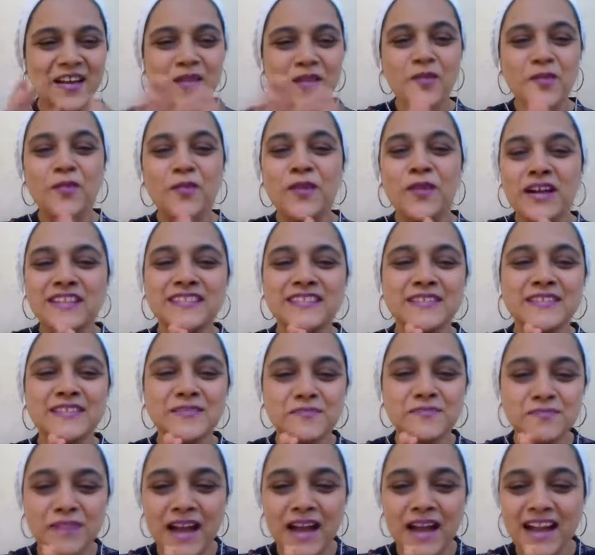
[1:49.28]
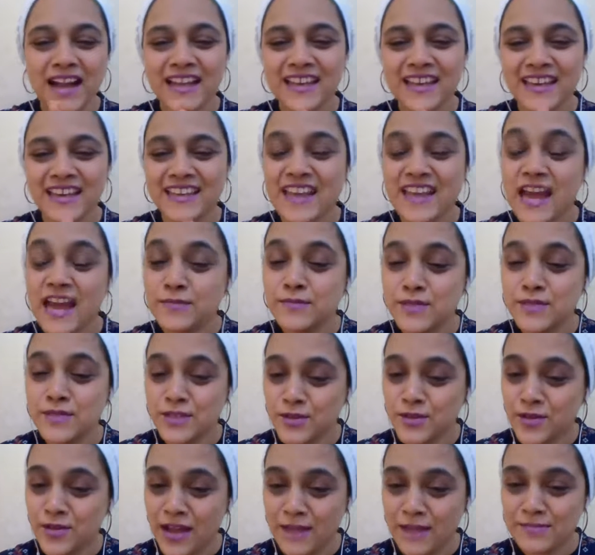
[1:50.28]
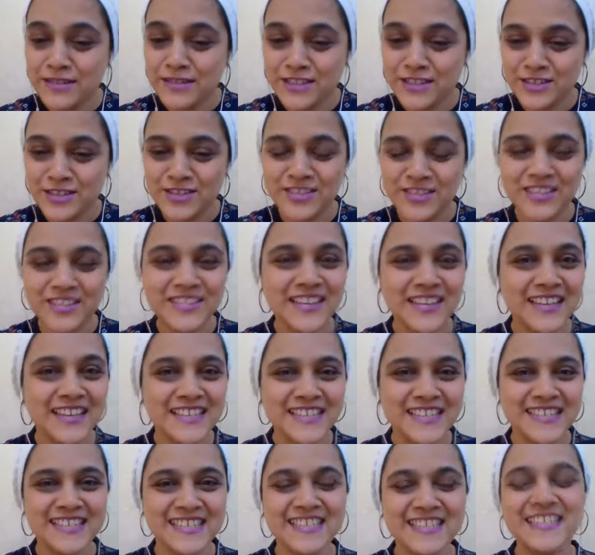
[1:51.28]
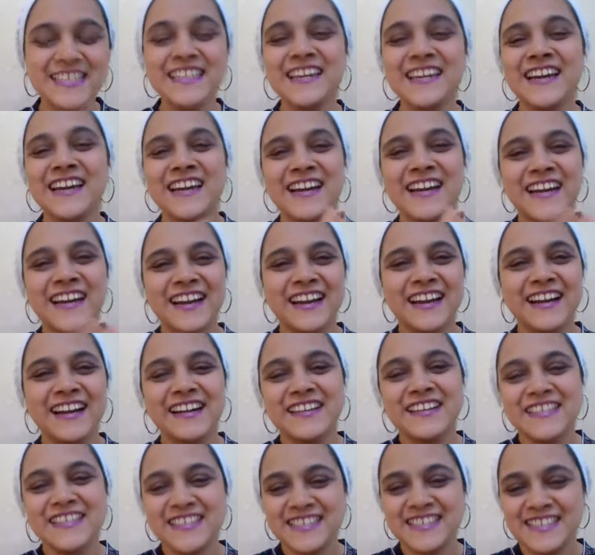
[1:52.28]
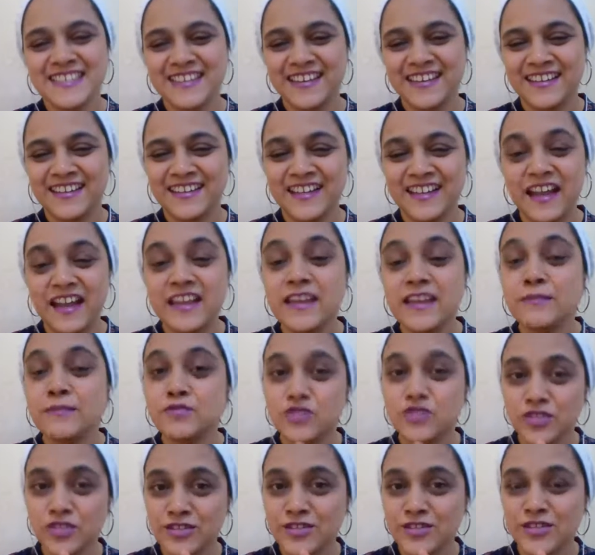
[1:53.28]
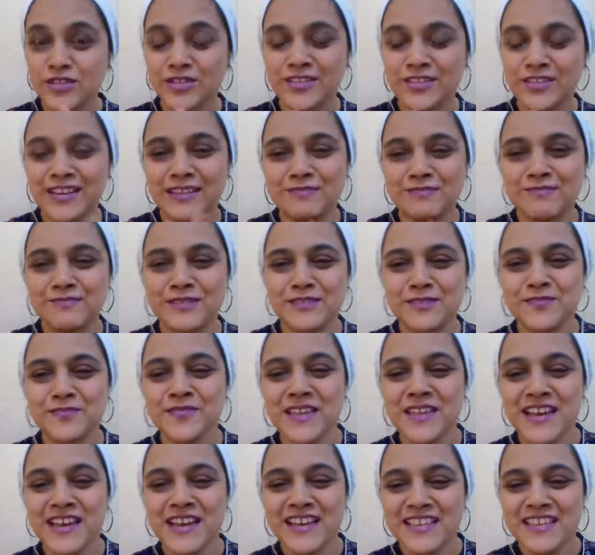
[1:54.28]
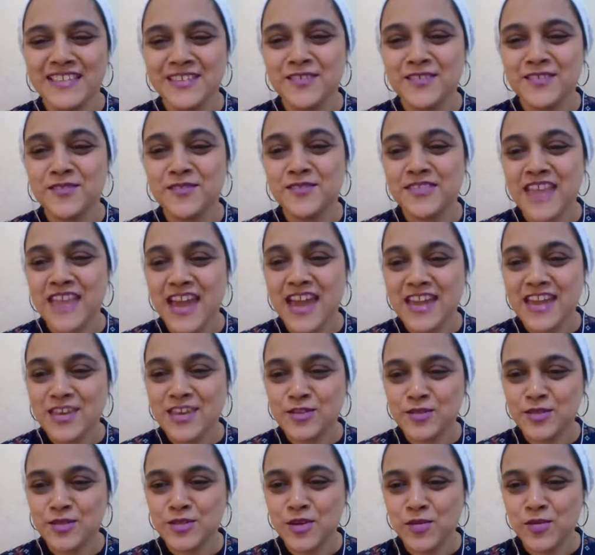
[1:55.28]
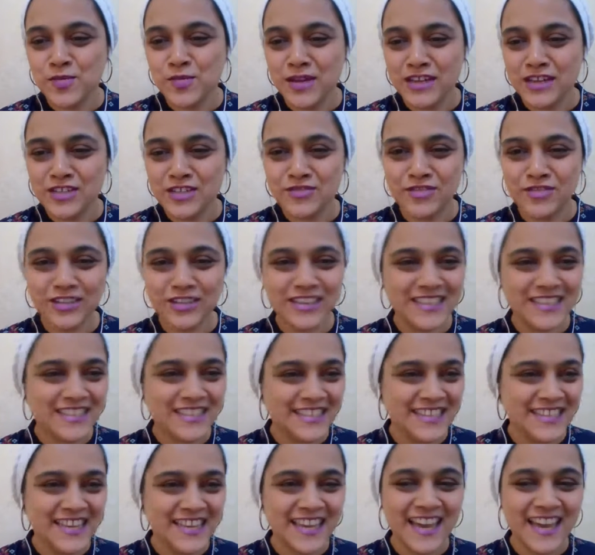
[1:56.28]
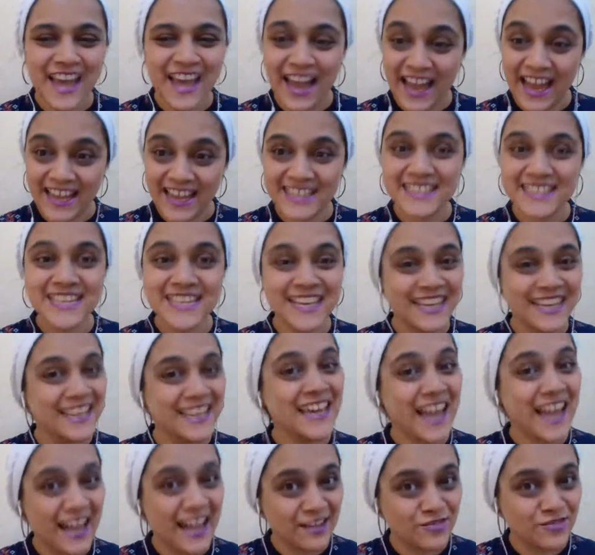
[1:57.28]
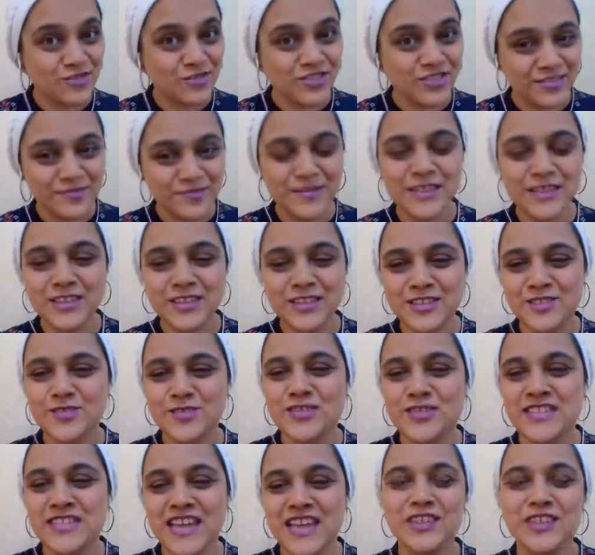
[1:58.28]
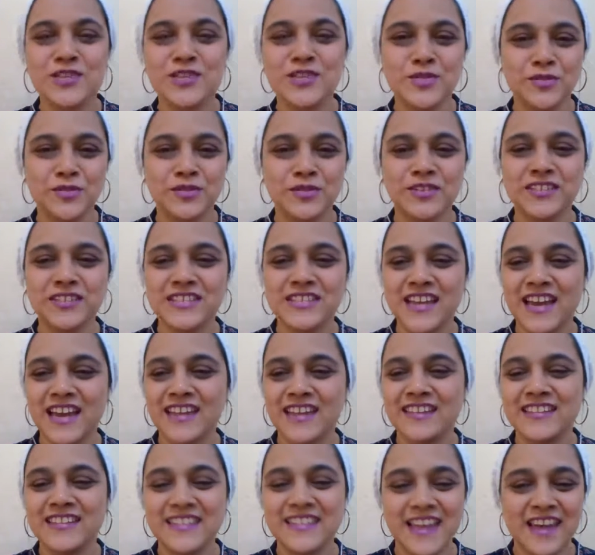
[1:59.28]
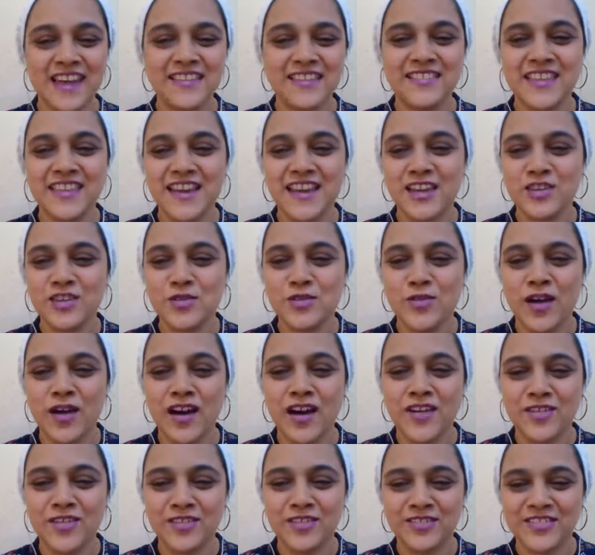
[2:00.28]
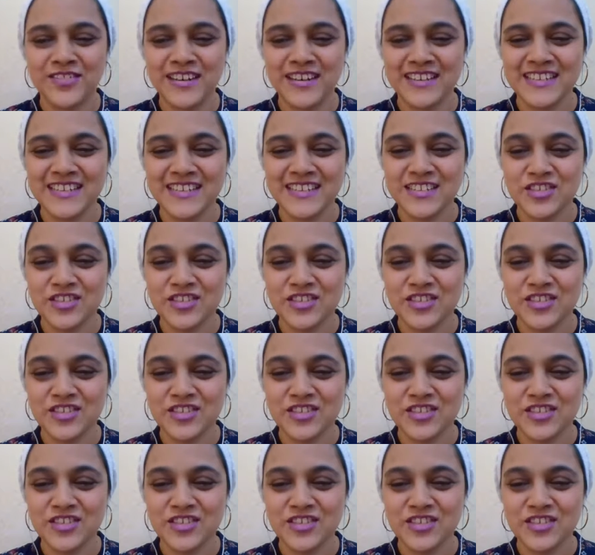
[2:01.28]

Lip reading: Welcome back, and I'm so happy to hear that, Sydney, because and I'm sure it's going to help you. So thank you so much for listening and taking action, because you said you would, and there you are already.